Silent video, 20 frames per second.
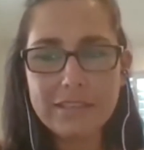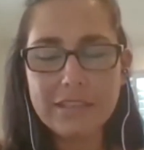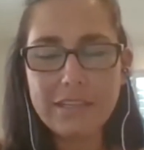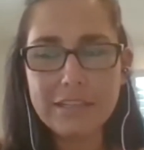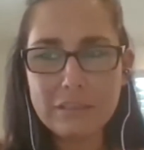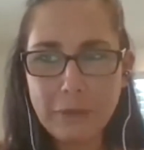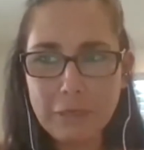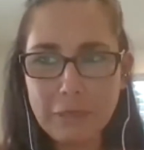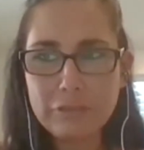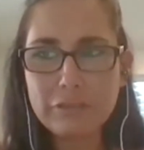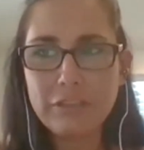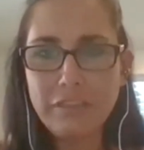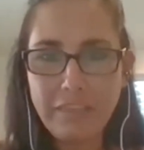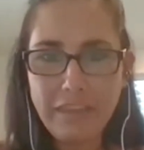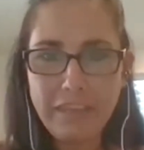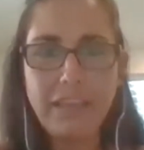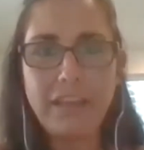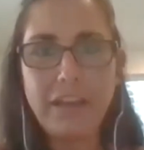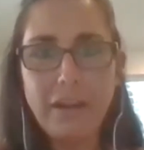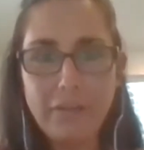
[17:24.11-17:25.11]
especially
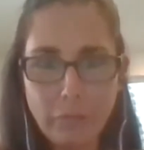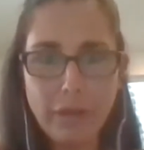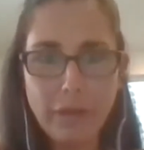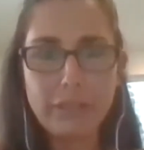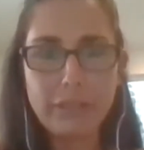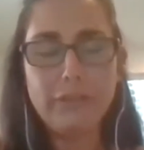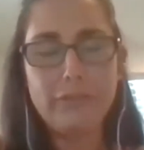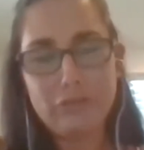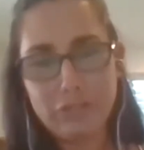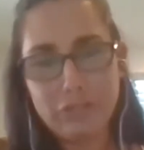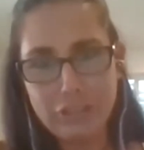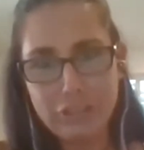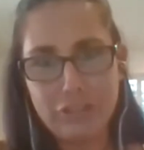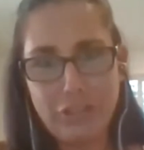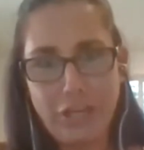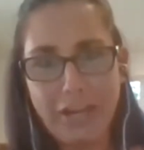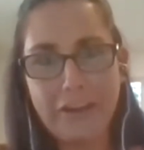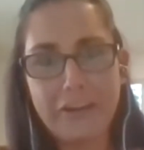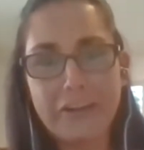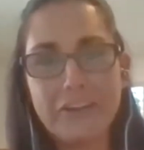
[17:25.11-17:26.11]
thinking of what you've just
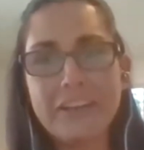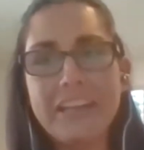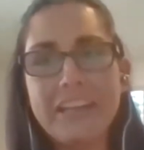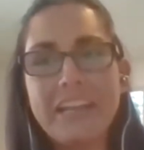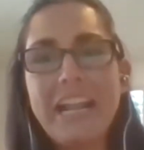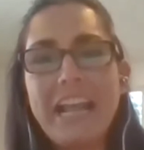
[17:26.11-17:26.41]
shared